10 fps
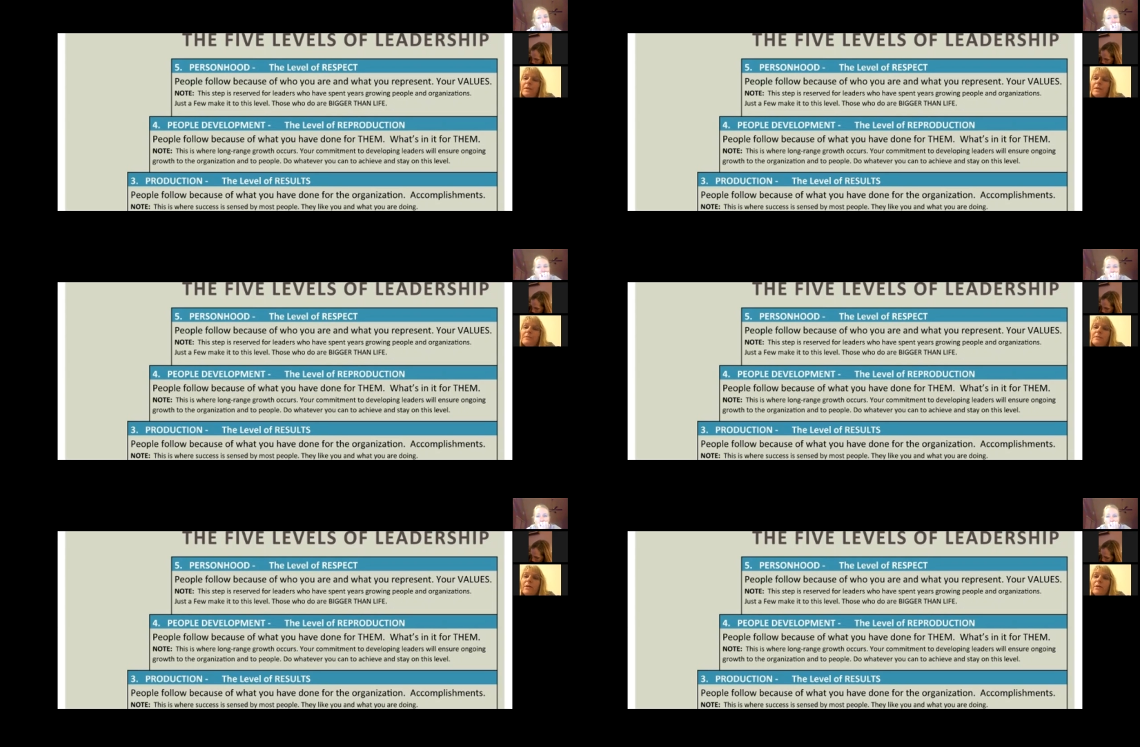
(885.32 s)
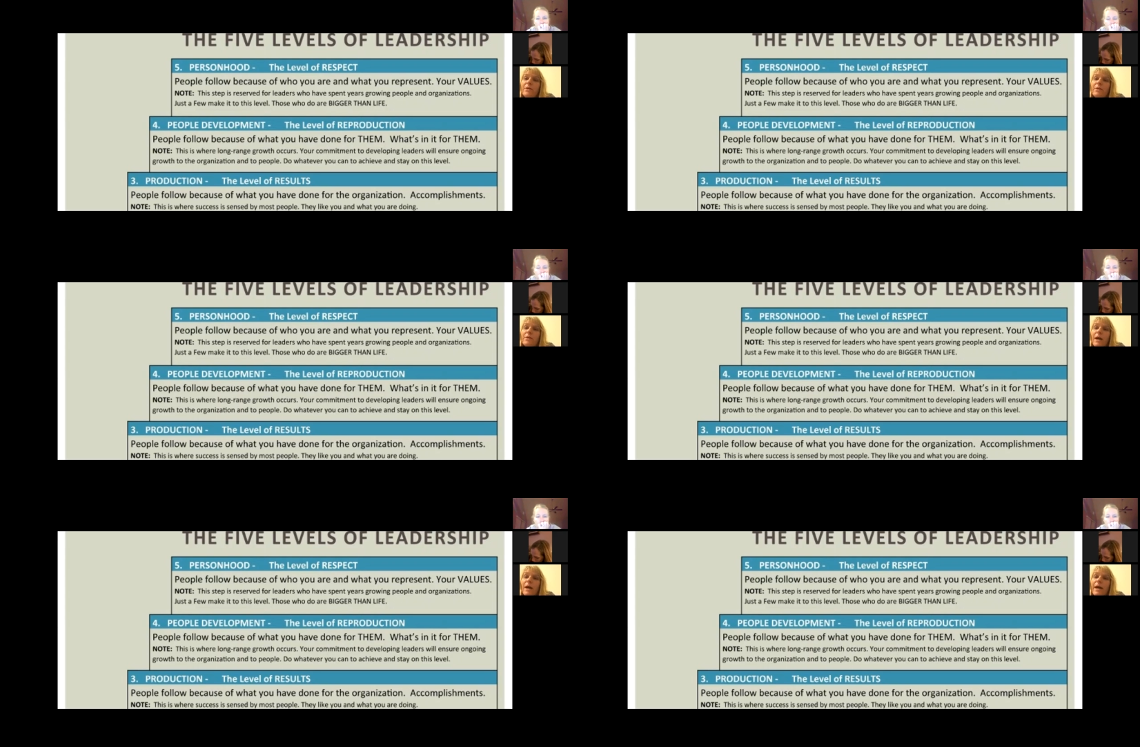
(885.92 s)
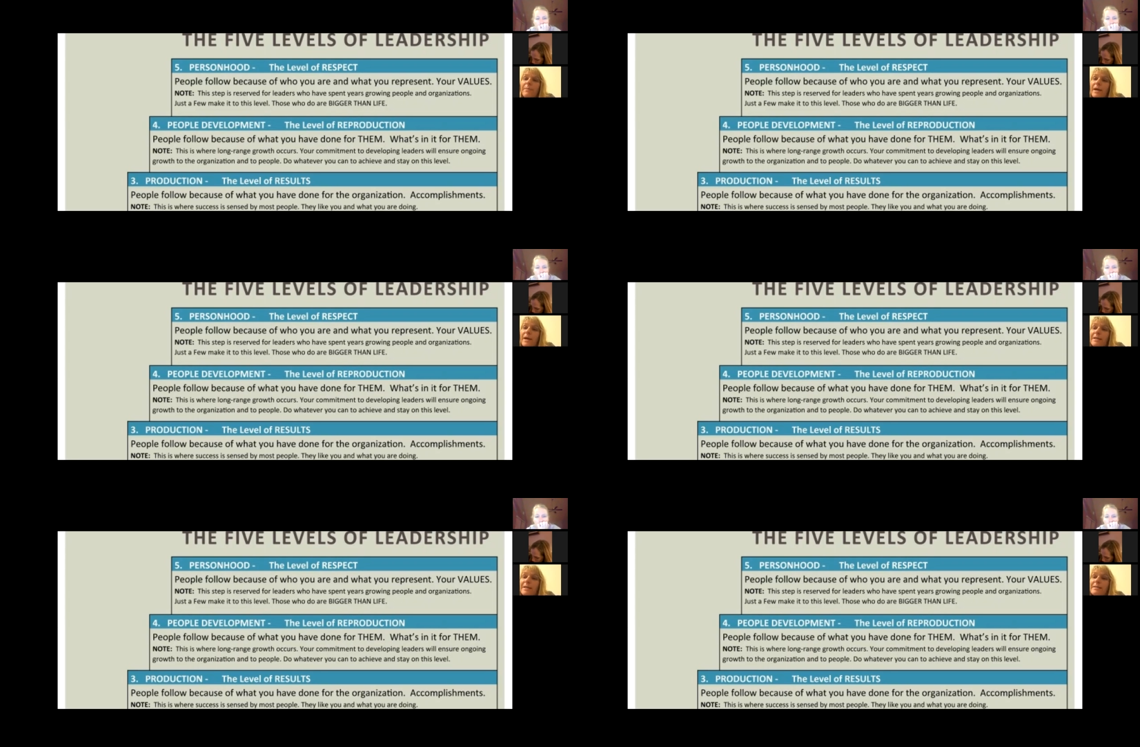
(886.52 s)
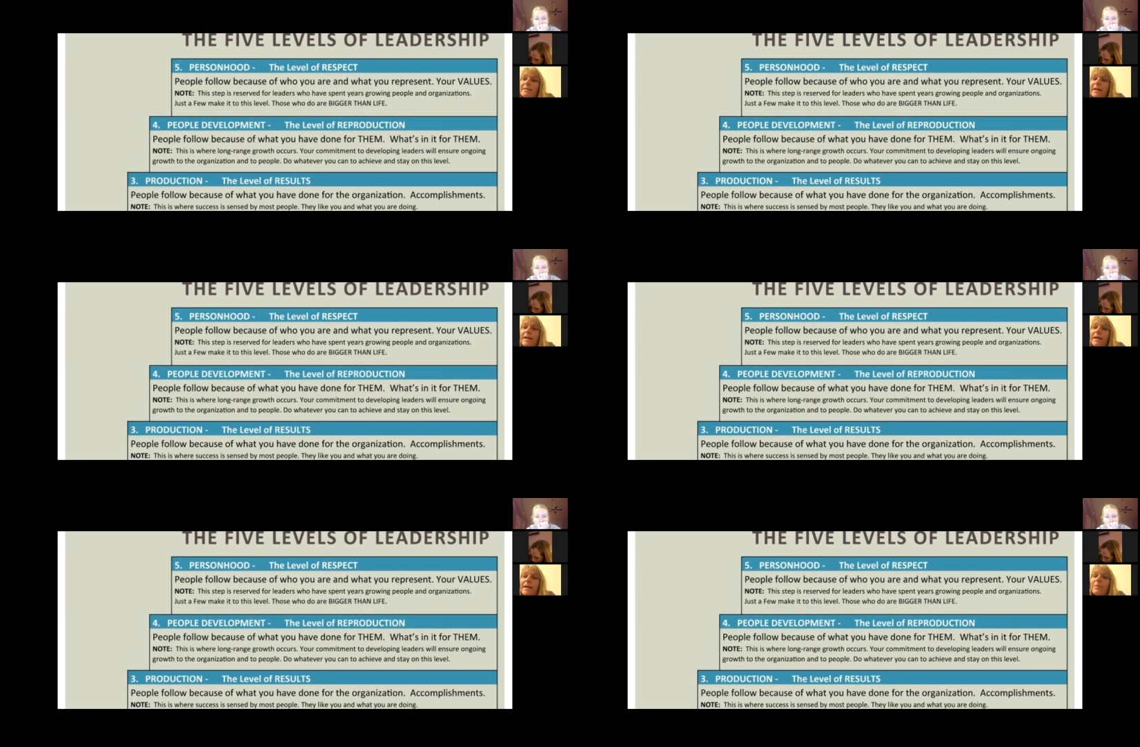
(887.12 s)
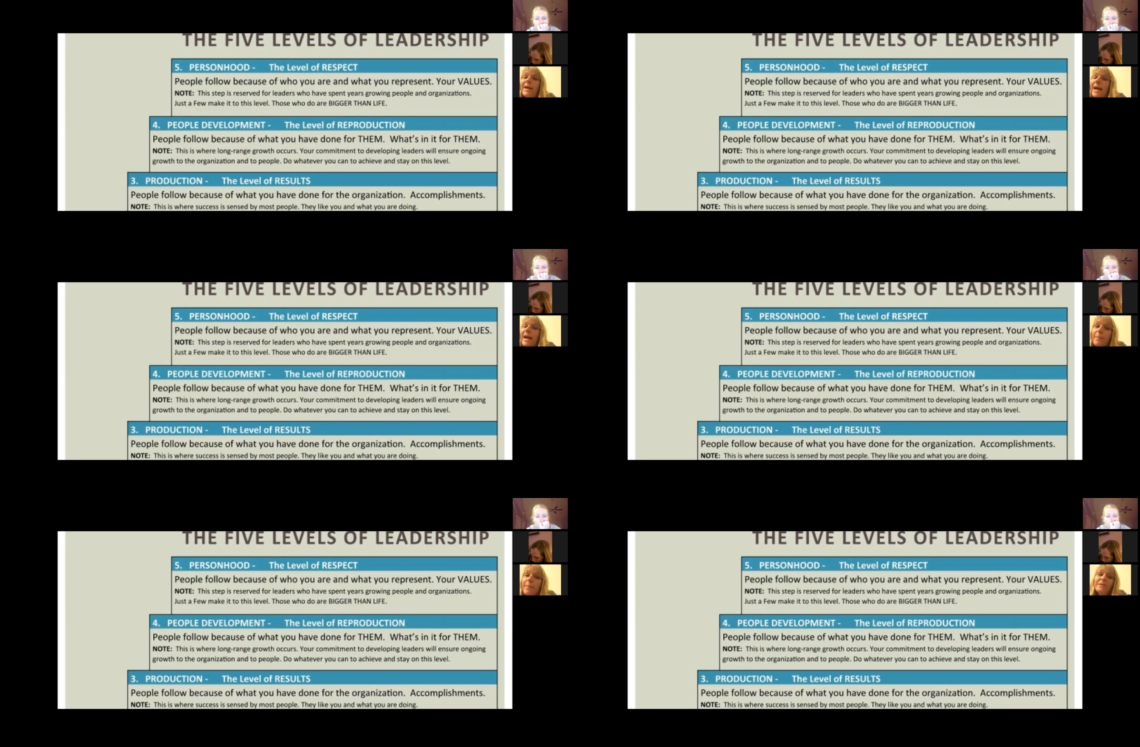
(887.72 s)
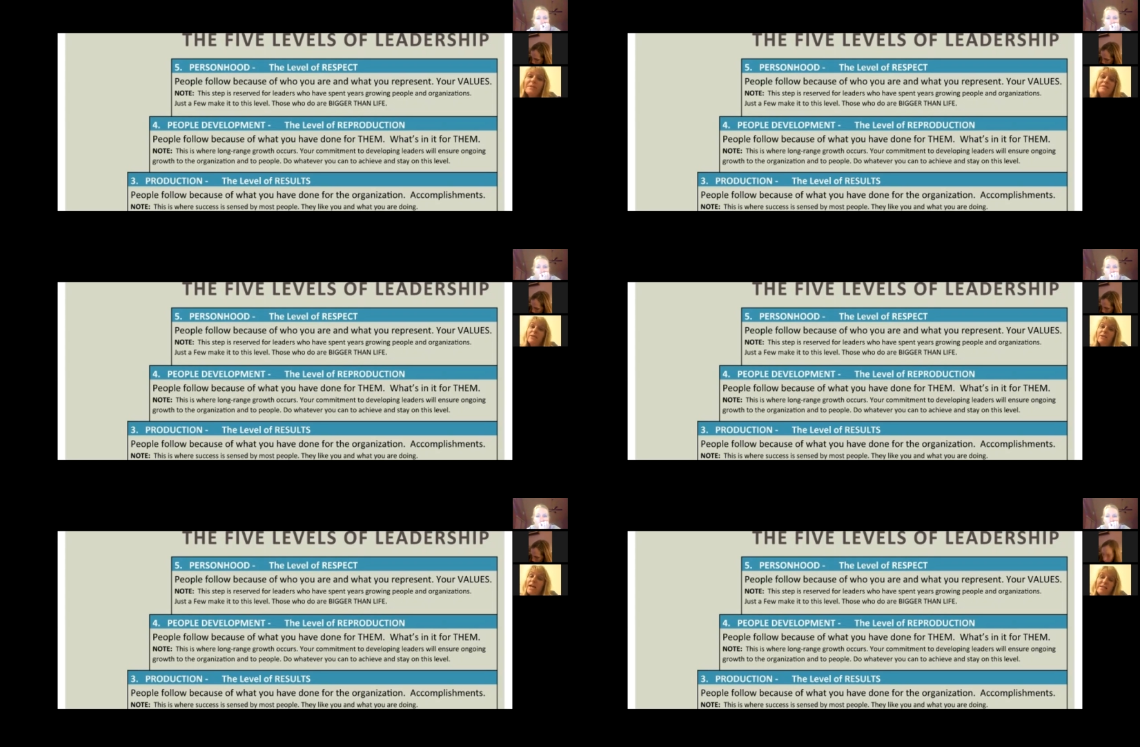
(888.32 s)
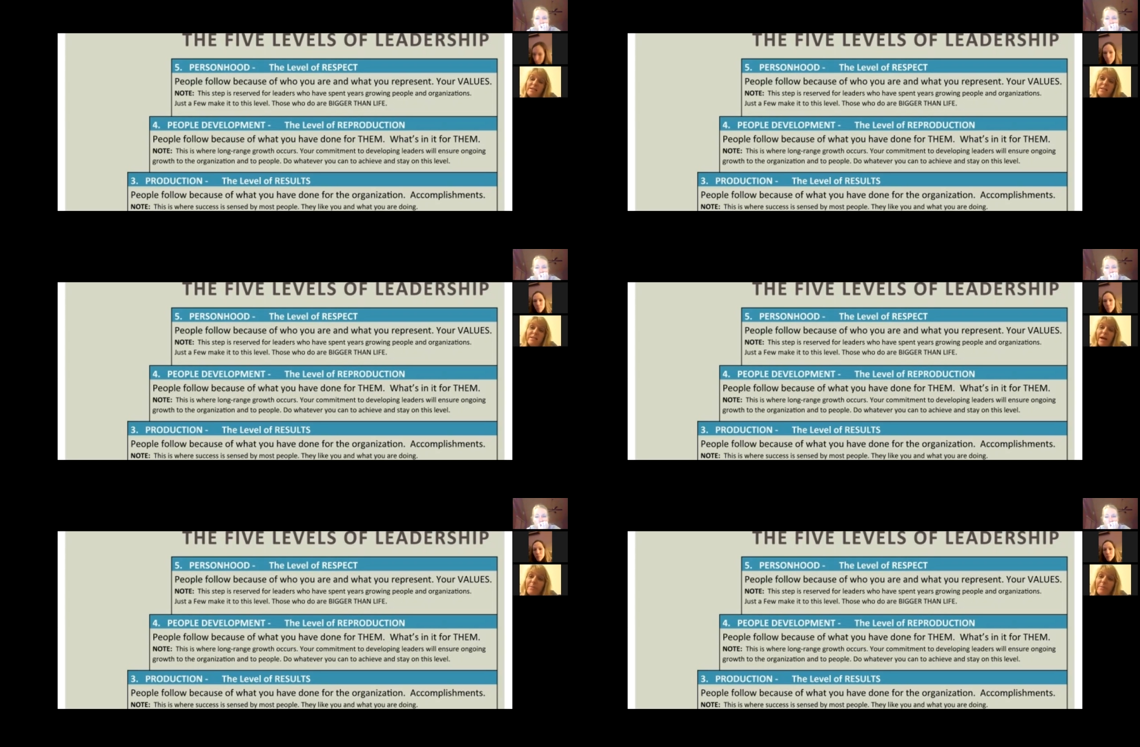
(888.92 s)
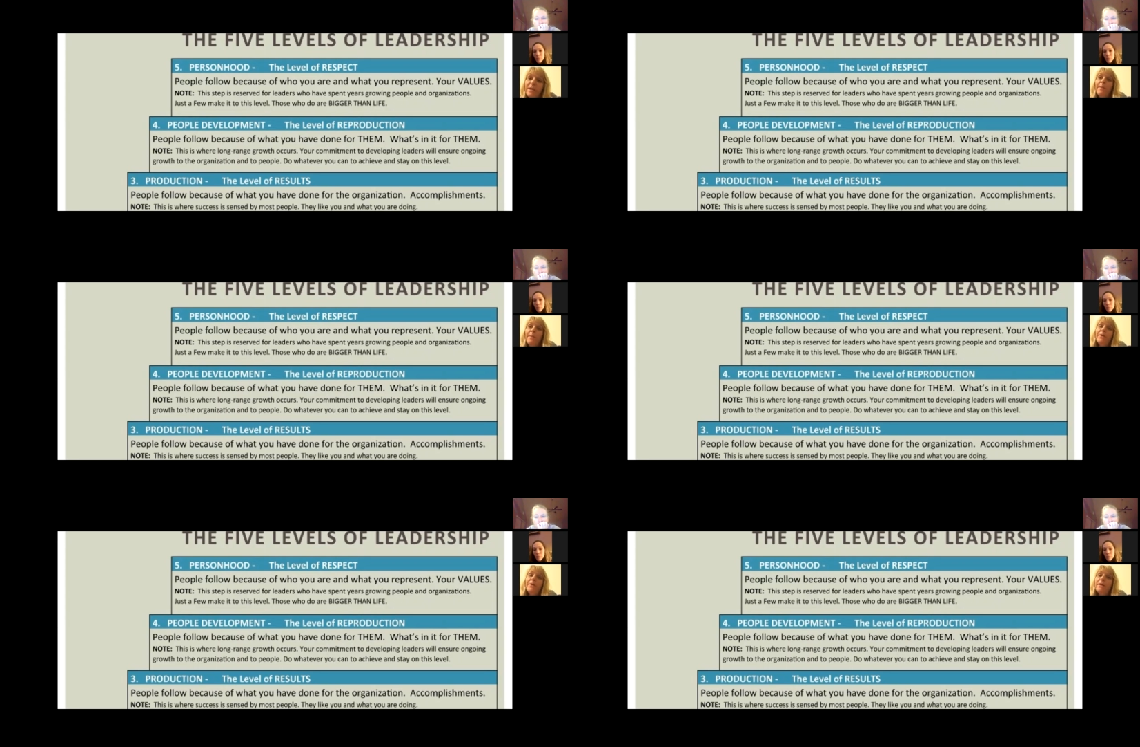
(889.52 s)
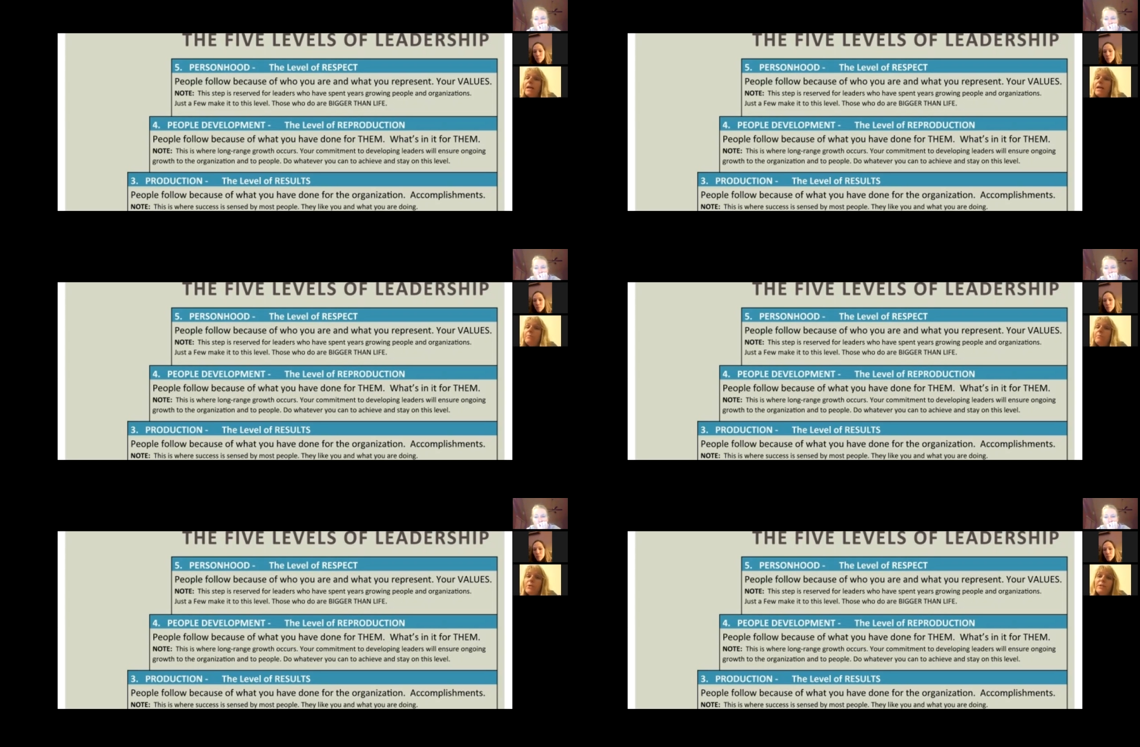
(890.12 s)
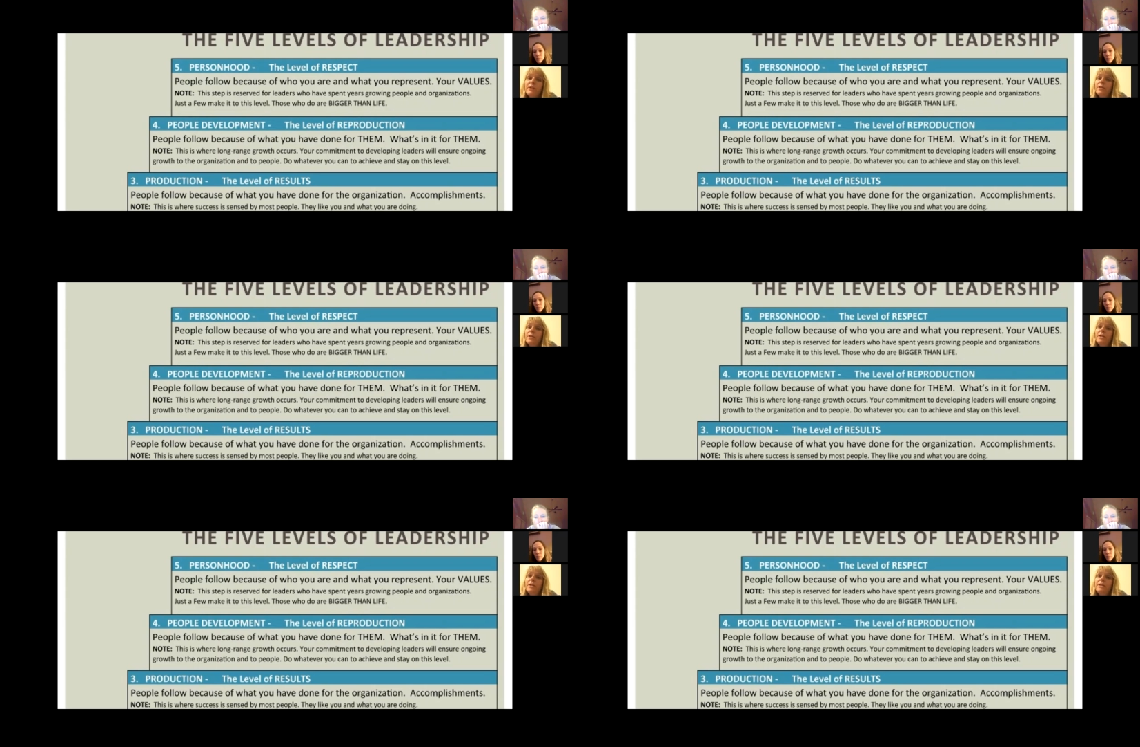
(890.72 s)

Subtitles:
(no speaker visible)